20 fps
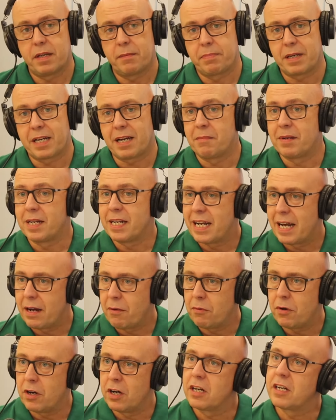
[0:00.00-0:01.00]
become a
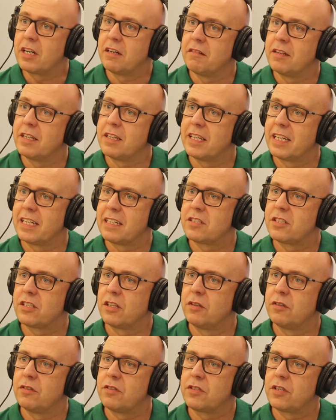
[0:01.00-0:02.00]
networker and things.
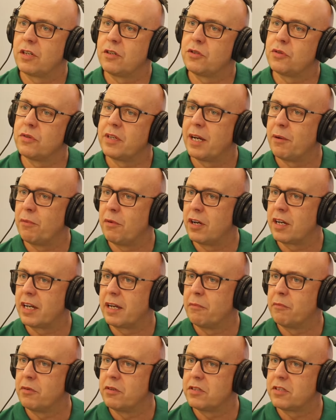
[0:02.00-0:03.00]
So social
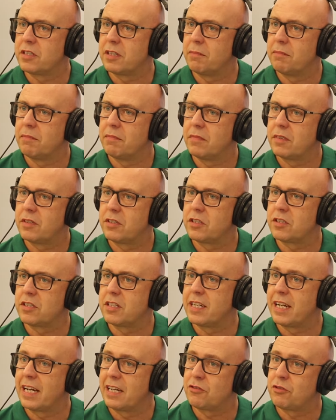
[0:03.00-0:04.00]
networking was um, just
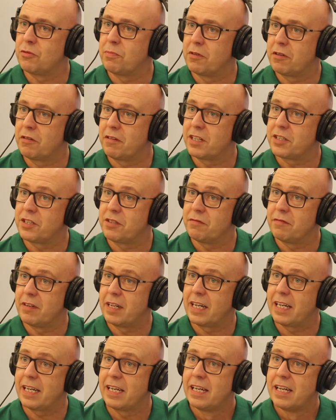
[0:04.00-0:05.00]
a natural progression,
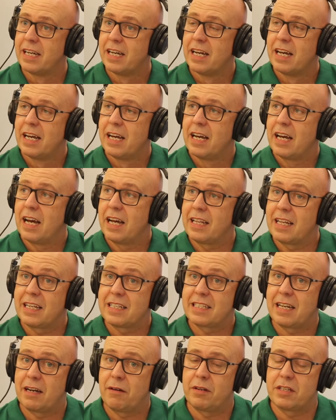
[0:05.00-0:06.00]
really. Mm. And
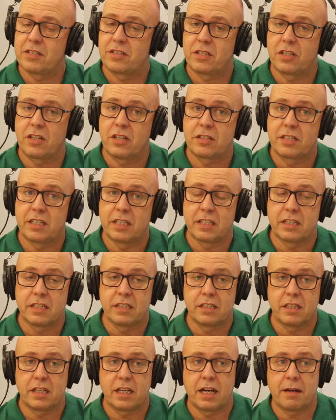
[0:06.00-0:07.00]
that's how it started.
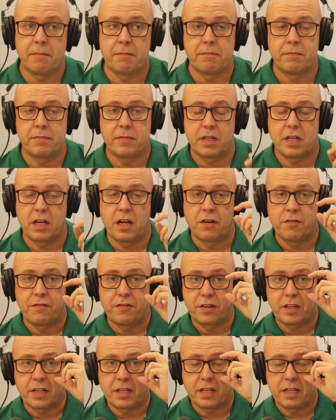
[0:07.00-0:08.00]
And um,
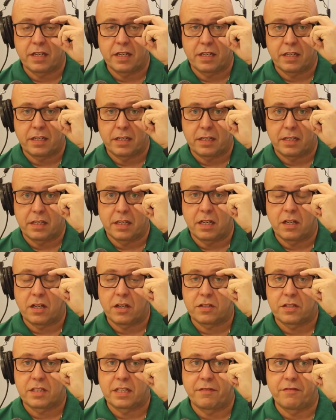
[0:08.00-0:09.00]
over the, the
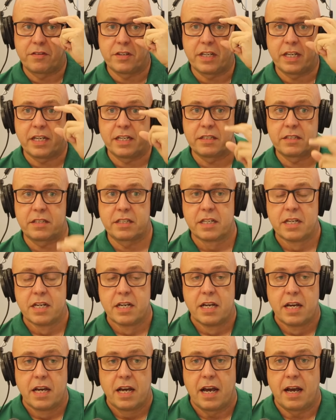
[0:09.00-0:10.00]
last seven years,
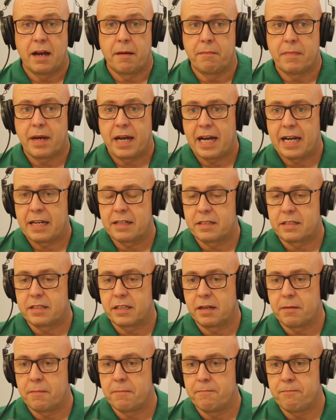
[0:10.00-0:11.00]
um, had...
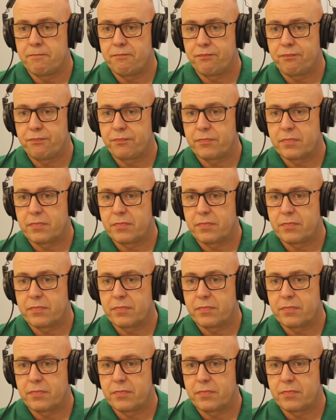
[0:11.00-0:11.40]
Um,